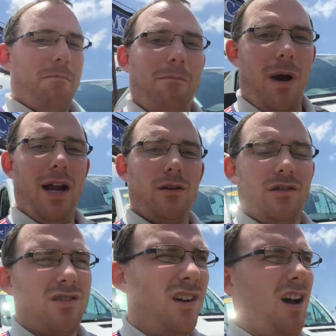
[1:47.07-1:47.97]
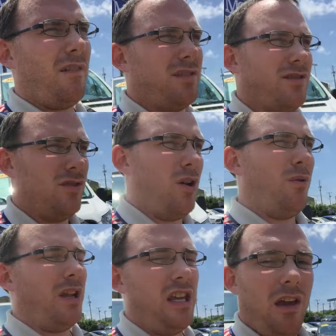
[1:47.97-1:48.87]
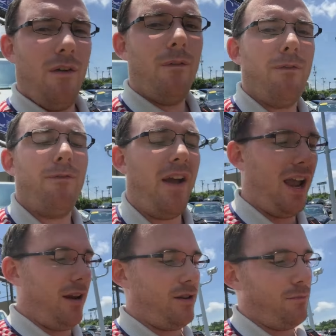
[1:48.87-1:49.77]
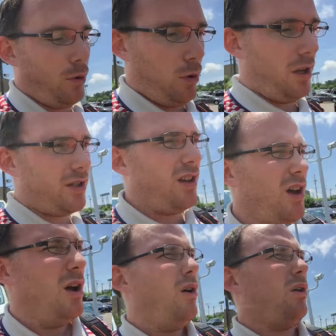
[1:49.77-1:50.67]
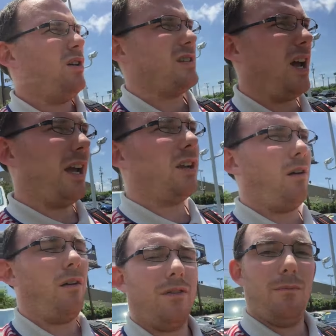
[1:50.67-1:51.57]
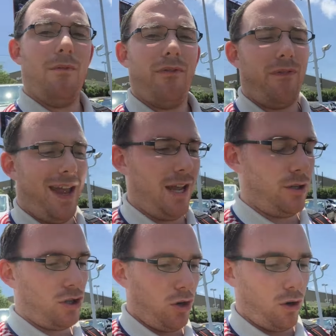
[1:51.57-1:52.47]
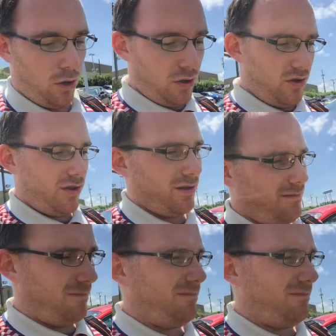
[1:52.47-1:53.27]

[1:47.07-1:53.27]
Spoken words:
Microsoft Sony fanboys, or as I call them, fantards.